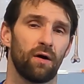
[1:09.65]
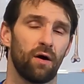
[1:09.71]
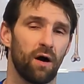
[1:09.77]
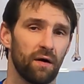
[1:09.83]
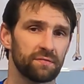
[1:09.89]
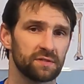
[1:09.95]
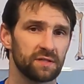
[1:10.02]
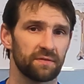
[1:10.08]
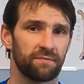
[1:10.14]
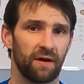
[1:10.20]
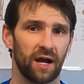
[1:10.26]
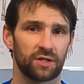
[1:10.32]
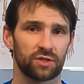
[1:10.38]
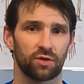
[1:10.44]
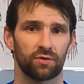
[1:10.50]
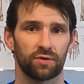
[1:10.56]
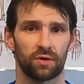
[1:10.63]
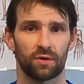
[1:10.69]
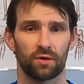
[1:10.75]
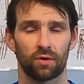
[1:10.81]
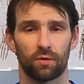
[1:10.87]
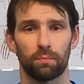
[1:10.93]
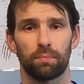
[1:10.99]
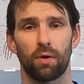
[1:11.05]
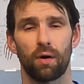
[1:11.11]
obviously fractured,
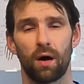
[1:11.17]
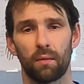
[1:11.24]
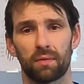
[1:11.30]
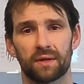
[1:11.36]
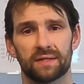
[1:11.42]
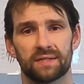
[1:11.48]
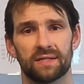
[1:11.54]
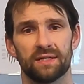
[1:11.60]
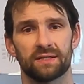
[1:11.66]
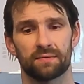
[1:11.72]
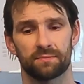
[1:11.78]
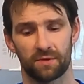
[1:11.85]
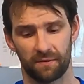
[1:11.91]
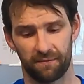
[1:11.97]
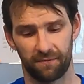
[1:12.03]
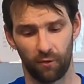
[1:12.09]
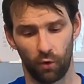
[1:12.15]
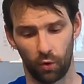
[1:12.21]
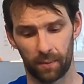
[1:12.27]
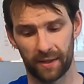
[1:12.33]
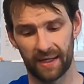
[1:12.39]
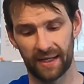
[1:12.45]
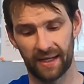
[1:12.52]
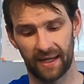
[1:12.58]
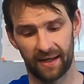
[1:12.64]
you'll probably see some
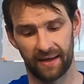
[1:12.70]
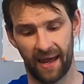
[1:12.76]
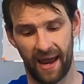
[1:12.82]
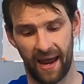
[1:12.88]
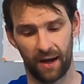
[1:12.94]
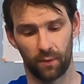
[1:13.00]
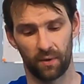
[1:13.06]
deformity in the hand,